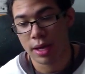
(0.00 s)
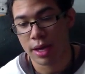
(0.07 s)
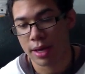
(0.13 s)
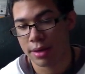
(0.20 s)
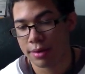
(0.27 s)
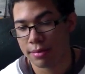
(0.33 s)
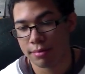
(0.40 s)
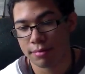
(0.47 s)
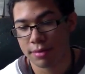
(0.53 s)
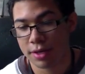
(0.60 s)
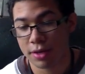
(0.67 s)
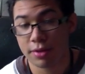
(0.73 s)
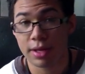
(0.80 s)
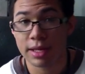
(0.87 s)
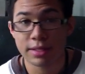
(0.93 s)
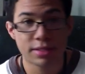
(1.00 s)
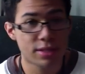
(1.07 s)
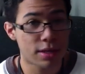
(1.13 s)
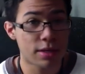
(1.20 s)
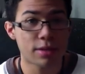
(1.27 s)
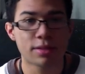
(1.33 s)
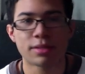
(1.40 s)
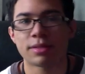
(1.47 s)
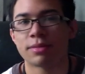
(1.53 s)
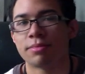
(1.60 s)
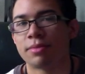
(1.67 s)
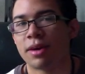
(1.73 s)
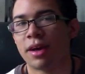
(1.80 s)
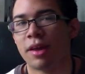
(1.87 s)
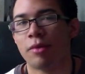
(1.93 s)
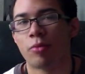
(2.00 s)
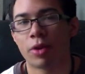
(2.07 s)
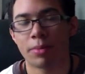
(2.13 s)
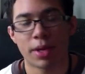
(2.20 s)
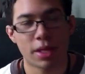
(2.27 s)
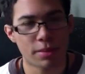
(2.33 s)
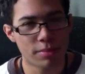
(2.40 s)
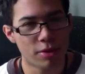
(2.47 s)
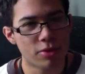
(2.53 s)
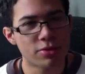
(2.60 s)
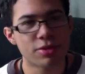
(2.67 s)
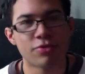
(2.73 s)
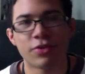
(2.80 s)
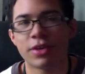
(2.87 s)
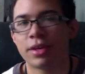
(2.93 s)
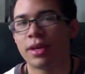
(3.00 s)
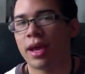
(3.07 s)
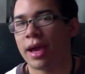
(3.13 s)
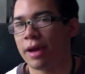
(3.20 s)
and that sucked, but we made the most of it,